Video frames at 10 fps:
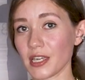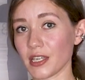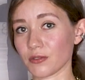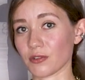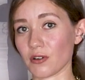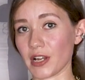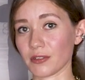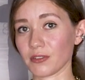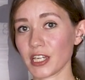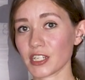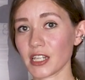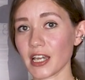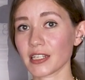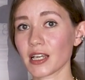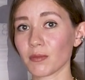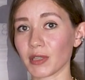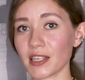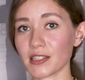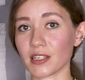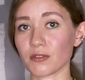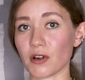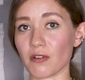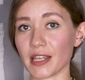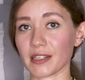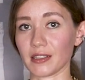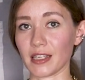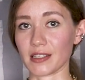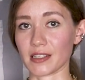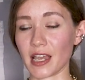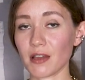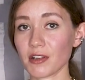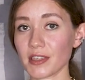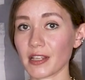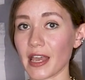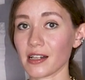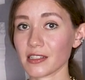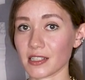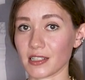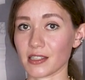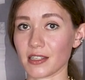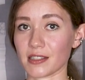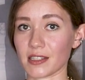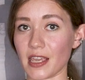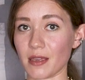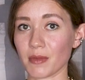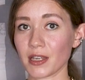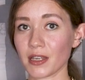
infrared flashlight plus infrared laser. Everything else is the same.